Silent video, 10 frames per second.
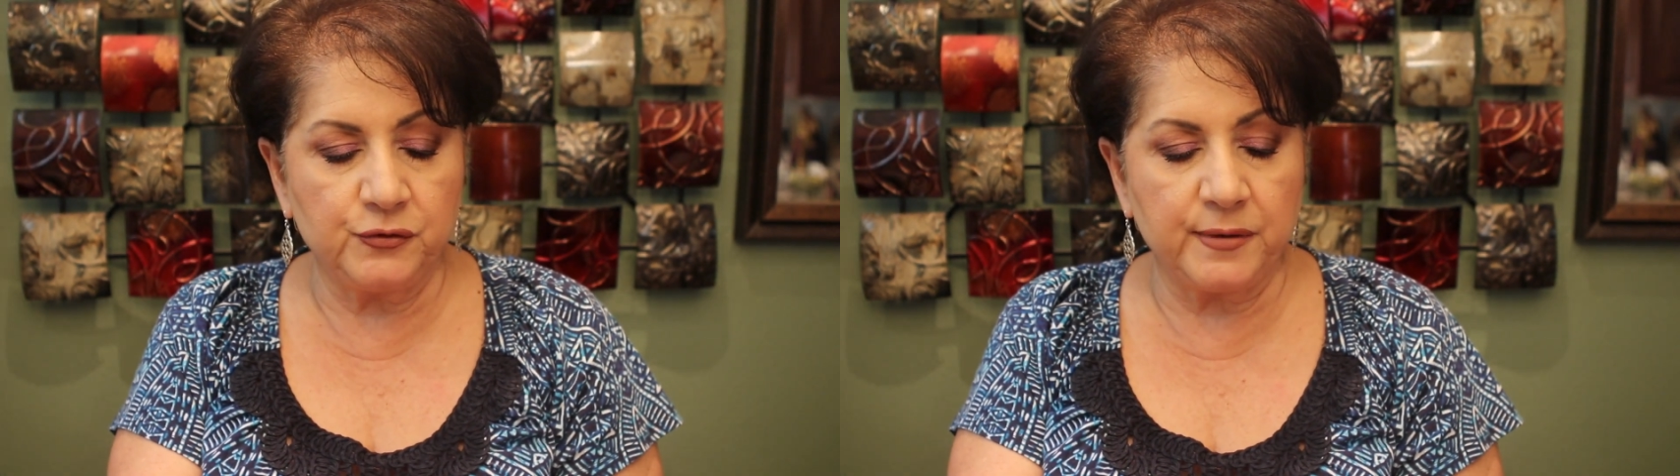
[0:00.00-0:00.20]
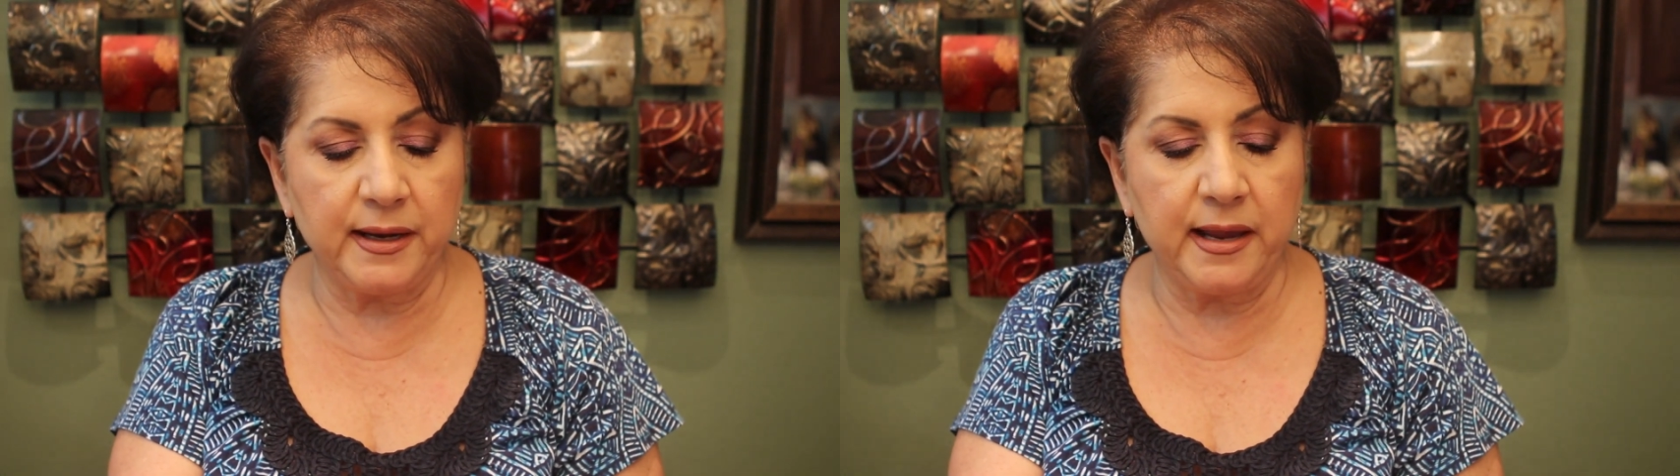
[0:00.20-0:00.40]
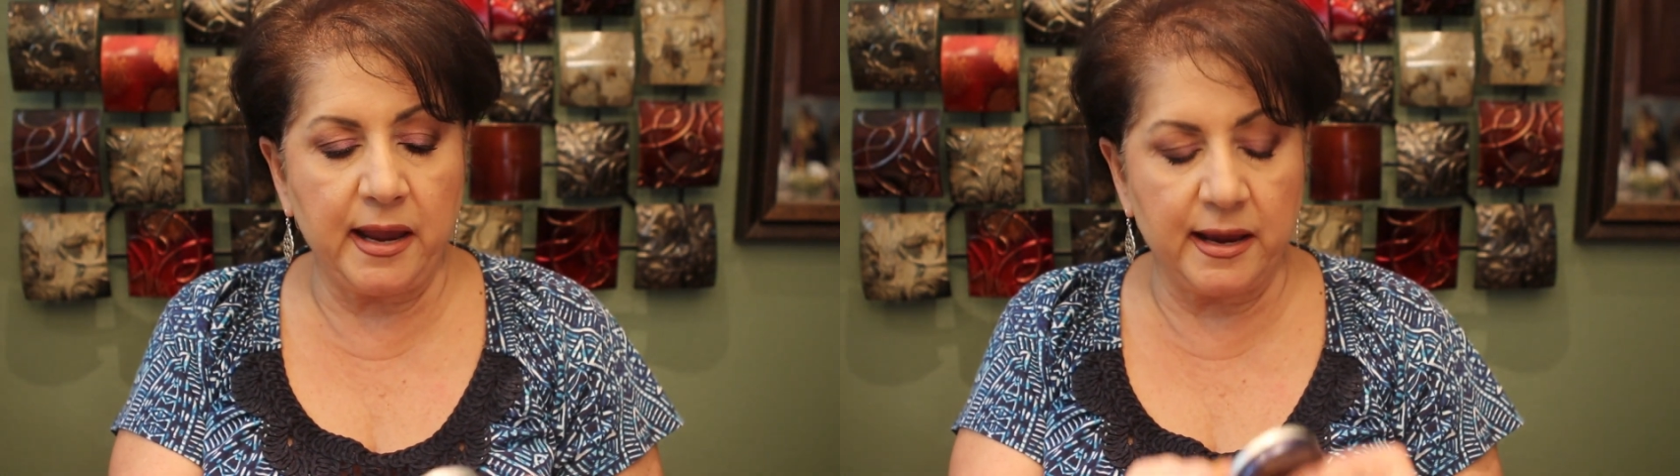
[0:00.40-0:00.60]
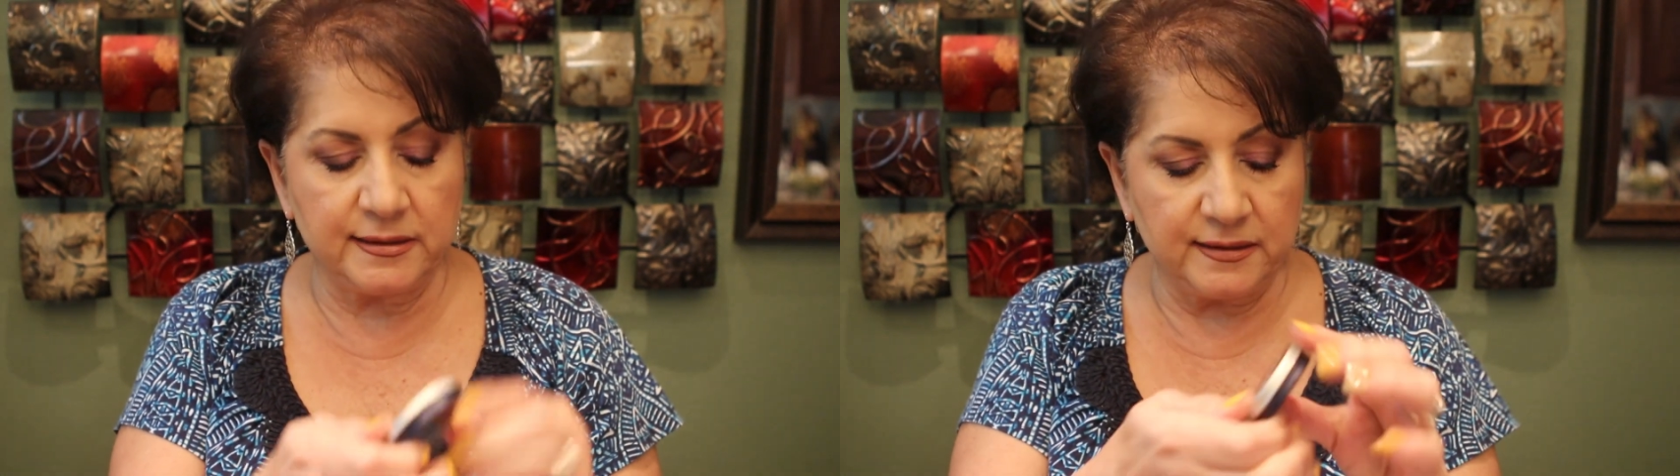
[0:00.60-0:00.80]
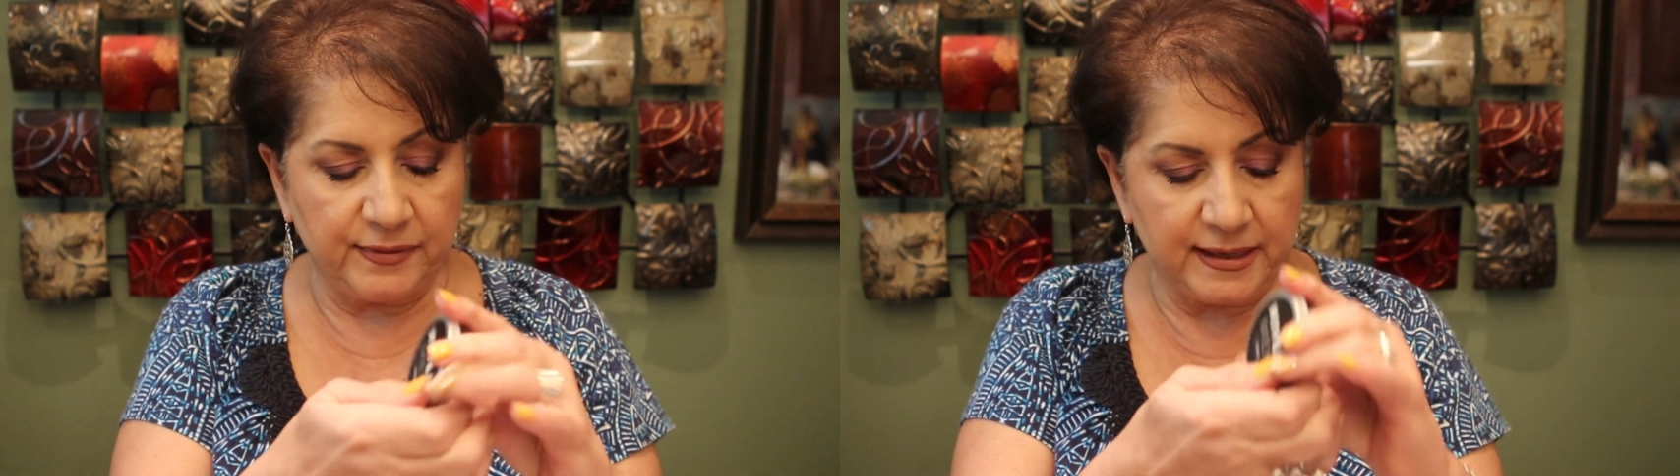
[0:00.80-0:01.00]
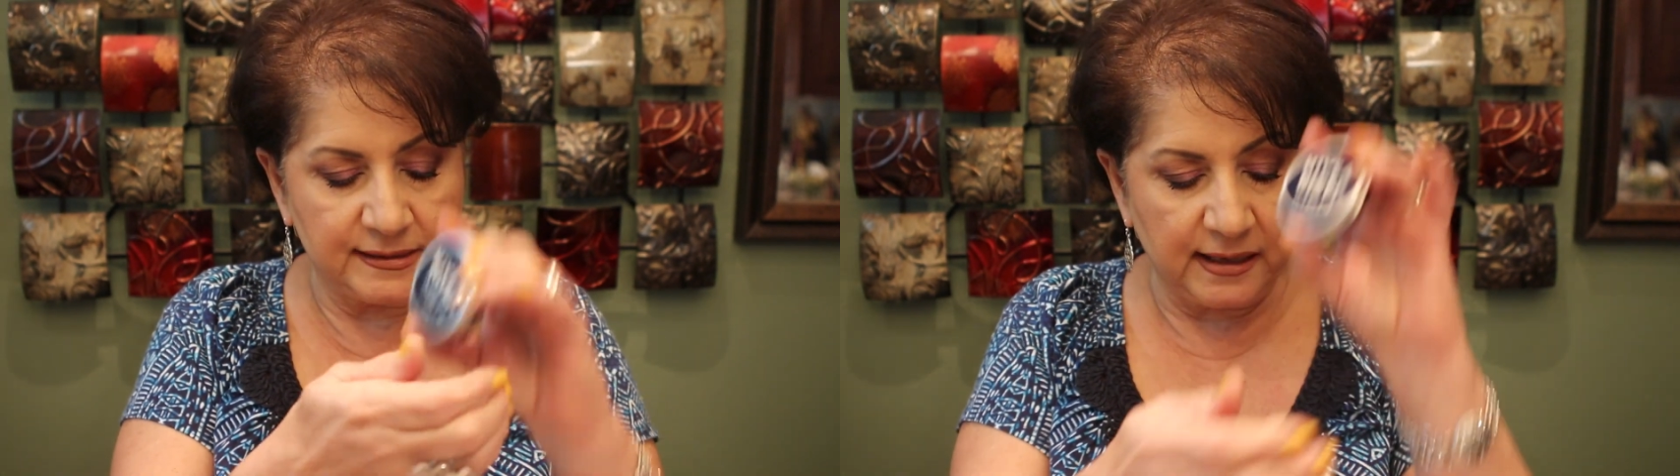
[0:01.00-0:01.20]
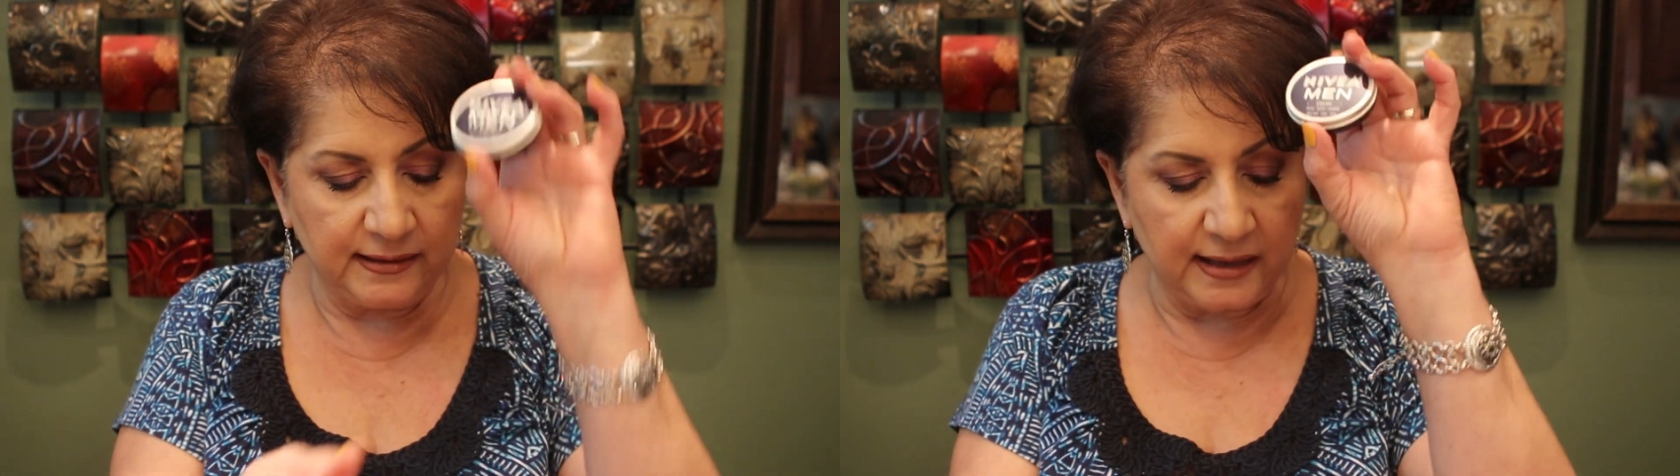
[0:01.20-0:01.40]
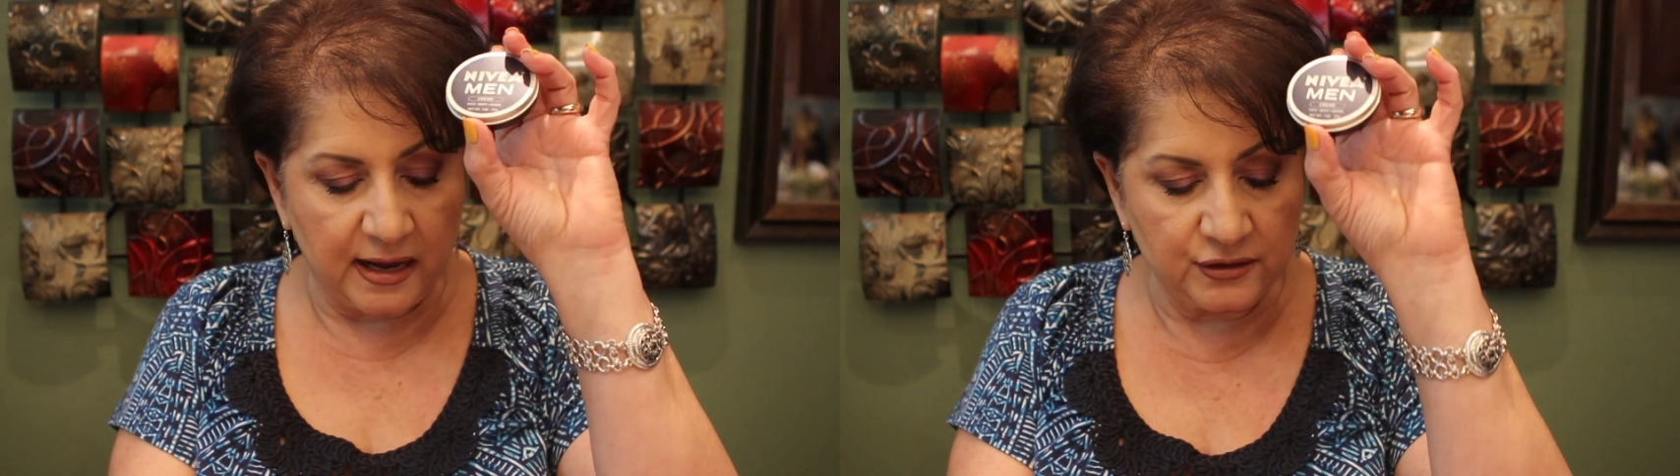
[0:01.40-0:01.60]
dry hands and things
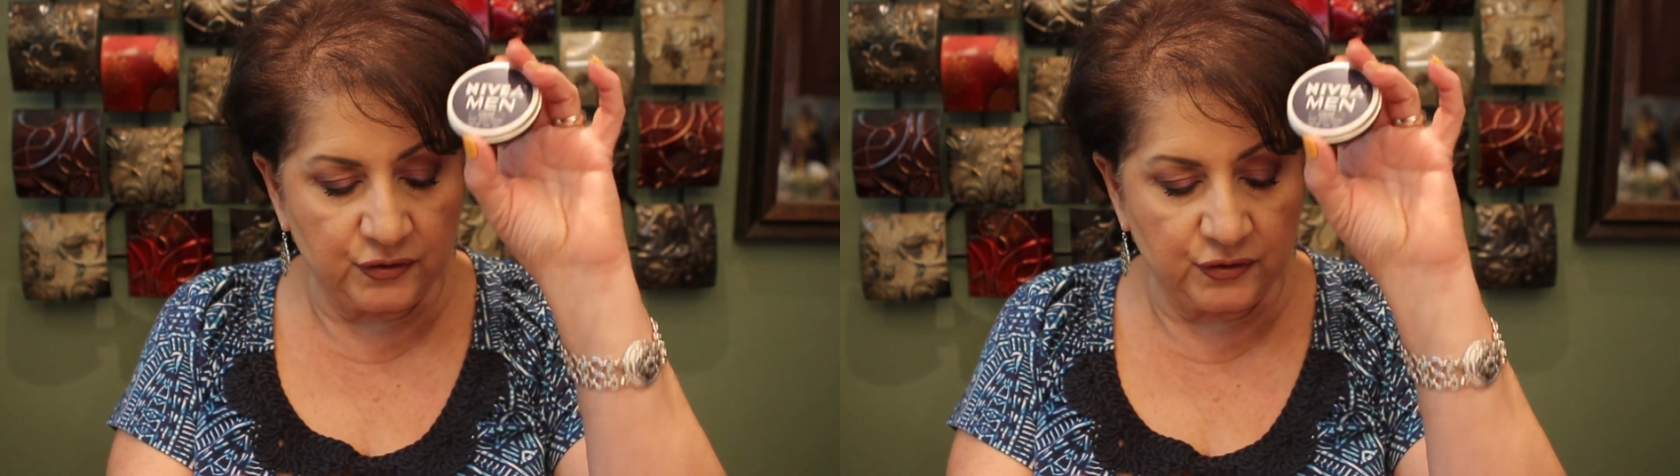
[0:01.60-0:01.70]
like that.